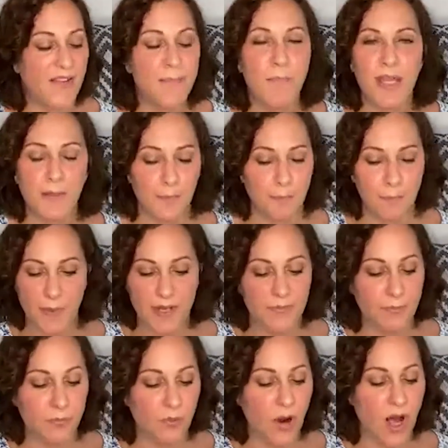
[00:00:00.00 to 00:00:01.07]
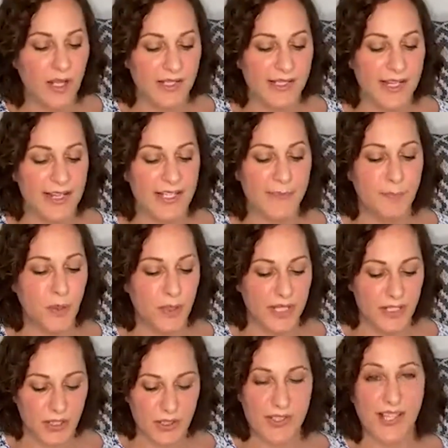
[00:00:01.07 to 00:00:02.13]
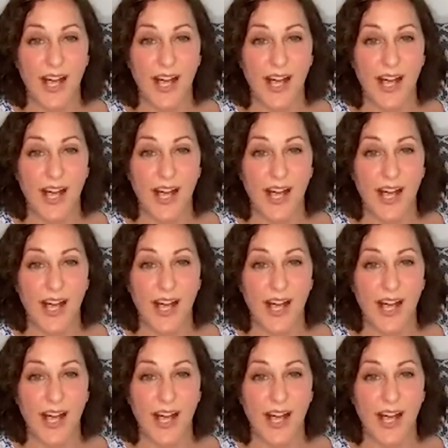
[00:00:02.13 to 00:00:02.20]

Every bit of bronze that is put into